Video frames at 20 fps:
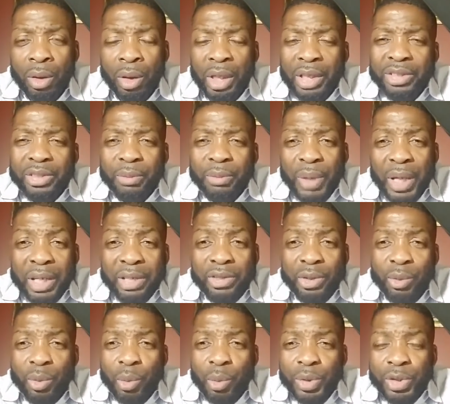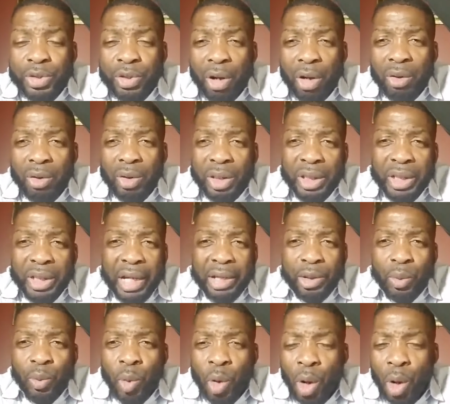It's amazing when we start looking at
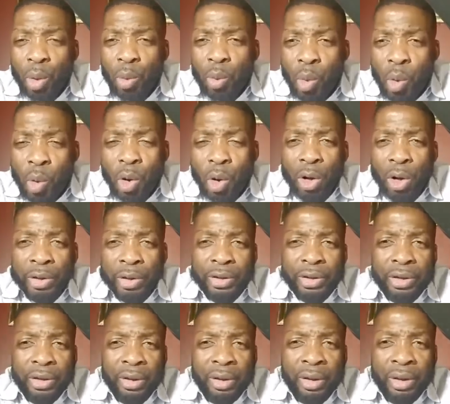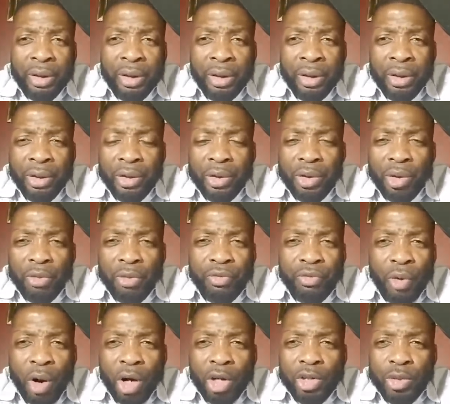the world wars, as
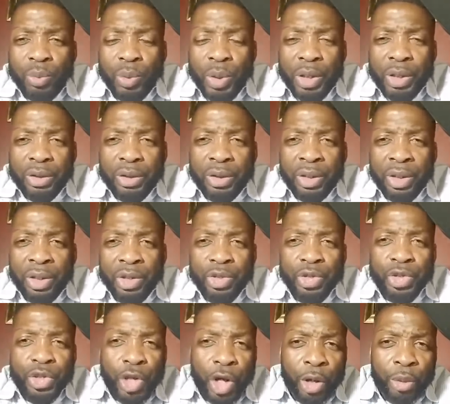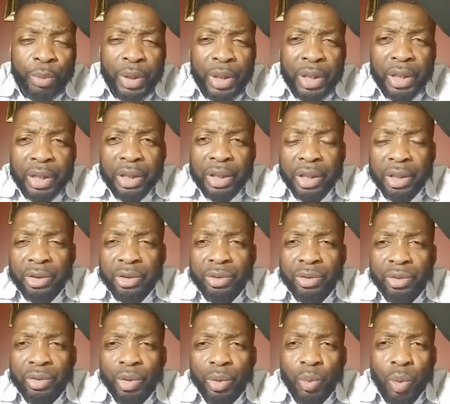far as with Germany
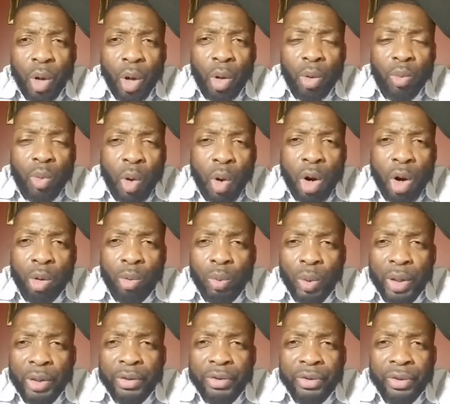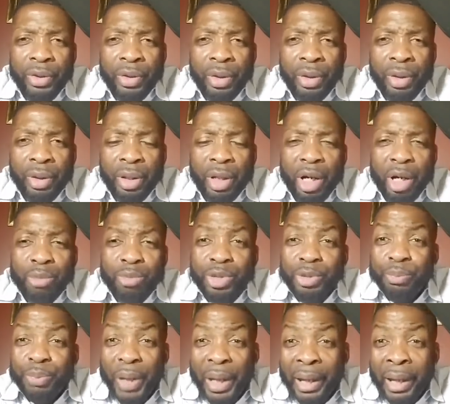and the world war with
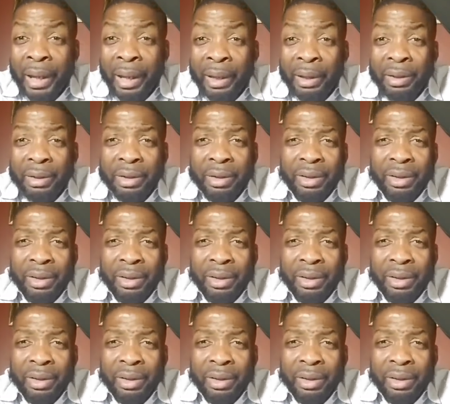Japan.